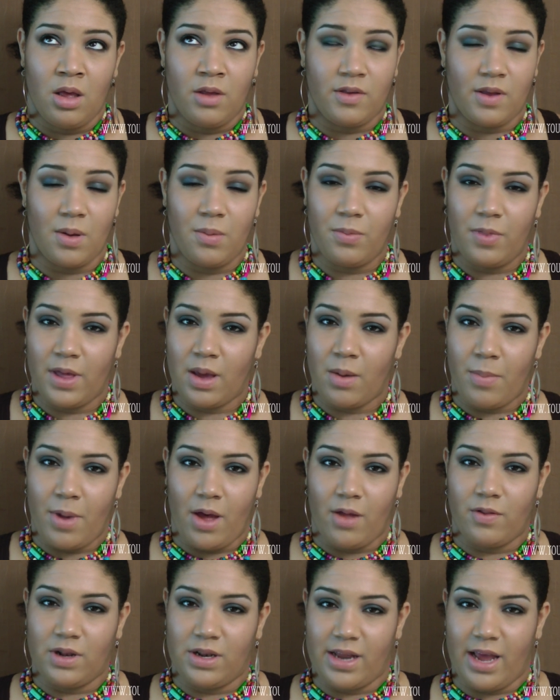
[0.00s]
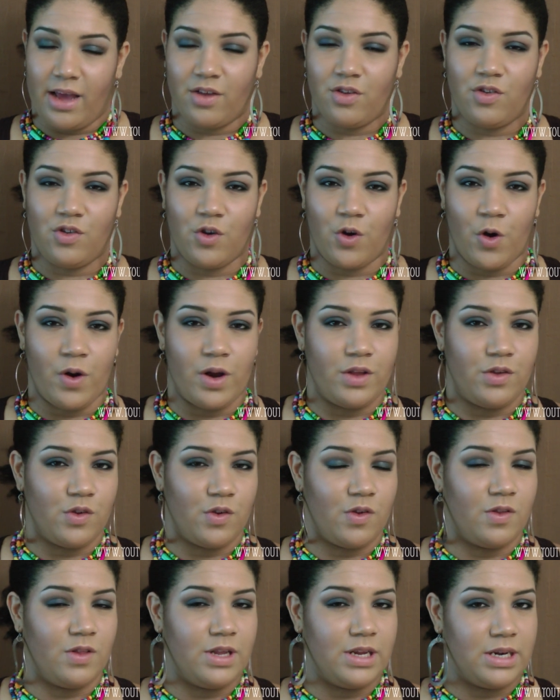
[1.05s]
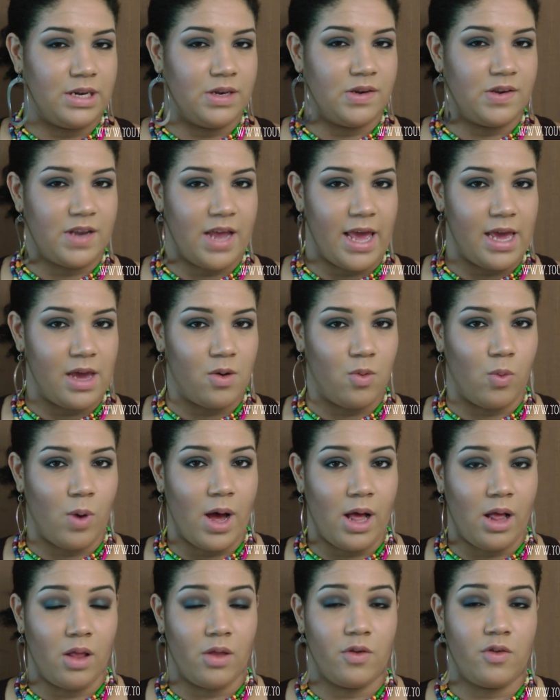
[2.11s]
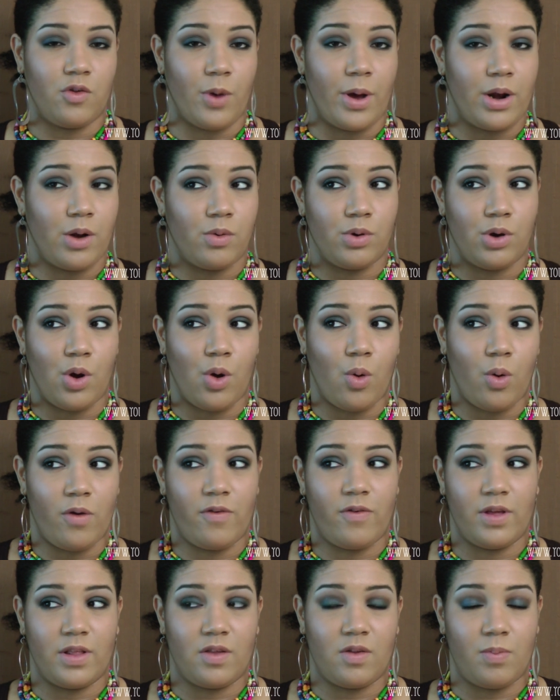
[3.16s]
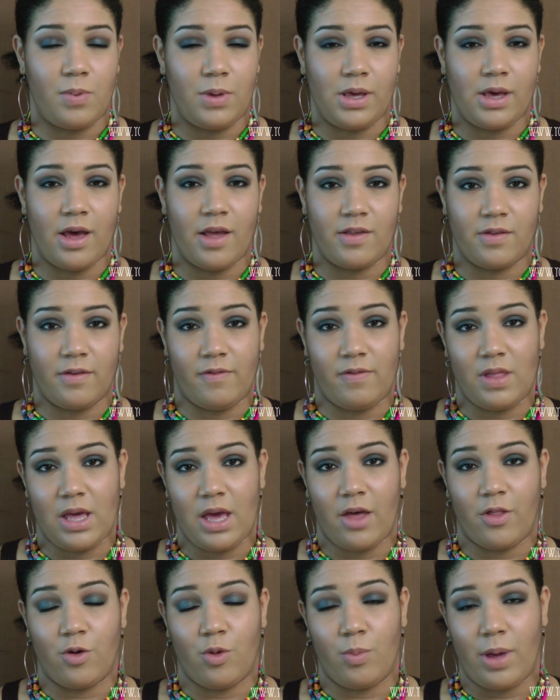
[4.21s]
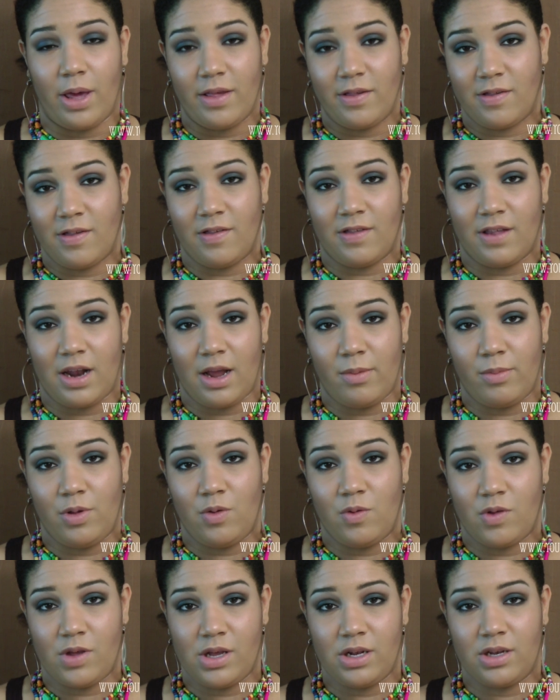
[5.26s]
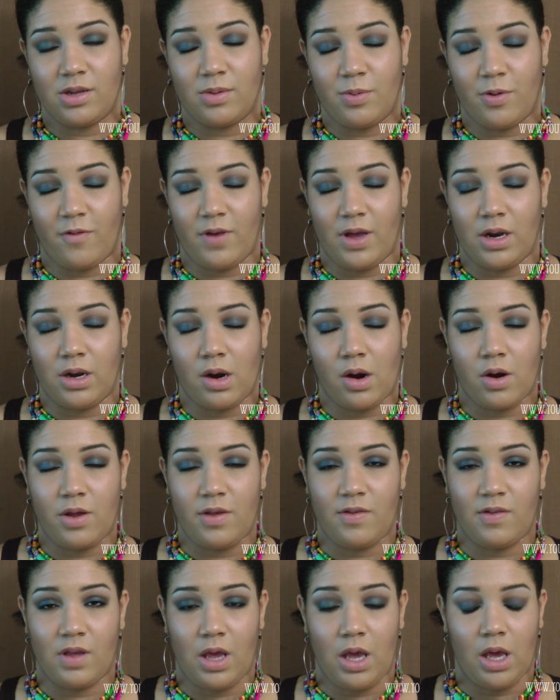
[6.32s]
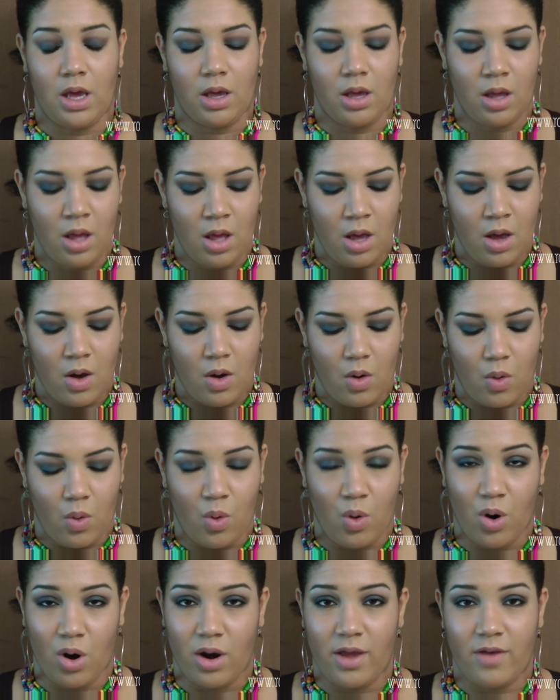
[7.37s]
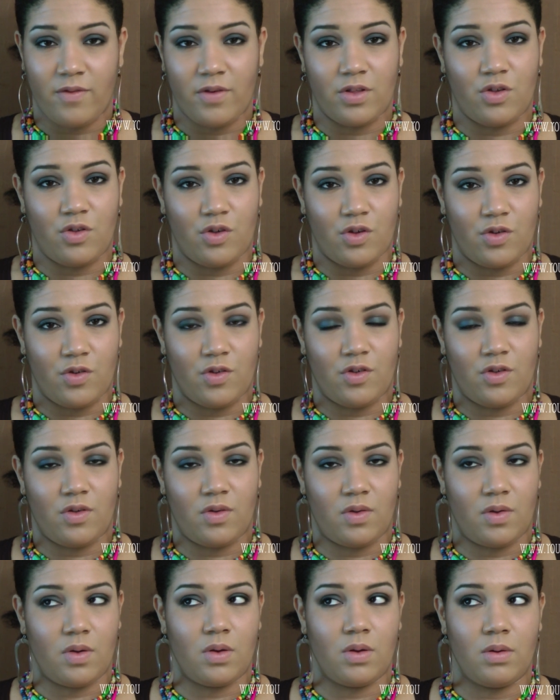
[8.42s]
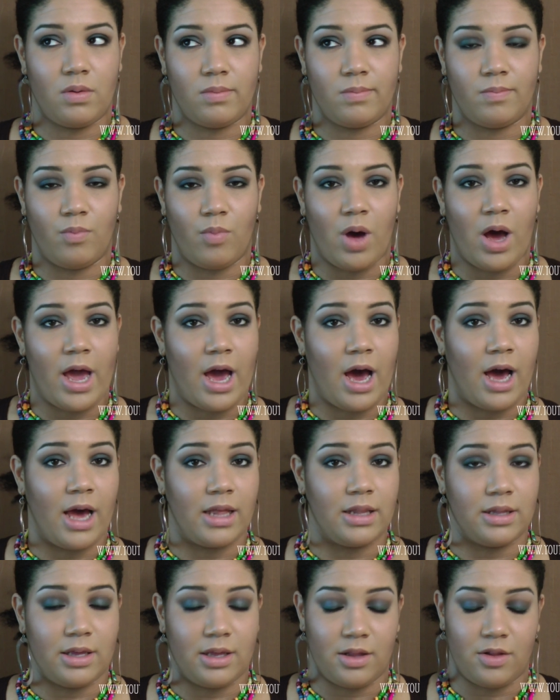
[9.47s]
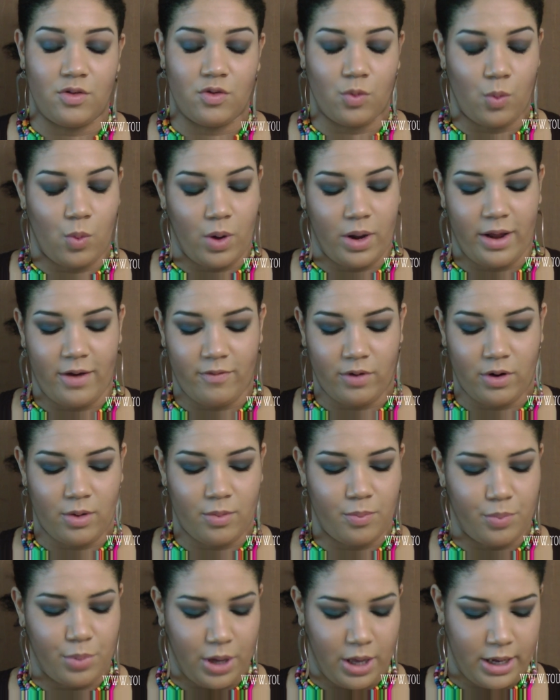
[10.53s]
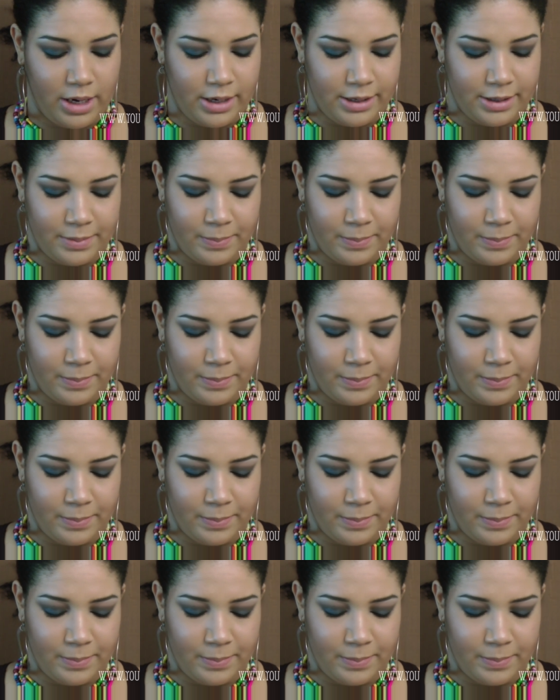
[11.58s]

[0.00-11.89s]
Something about the texture, it just didn't take well. So I don't know if it's because of the other bases that I'm using to prevent creasing, or if it's just my eyelids or whatever. But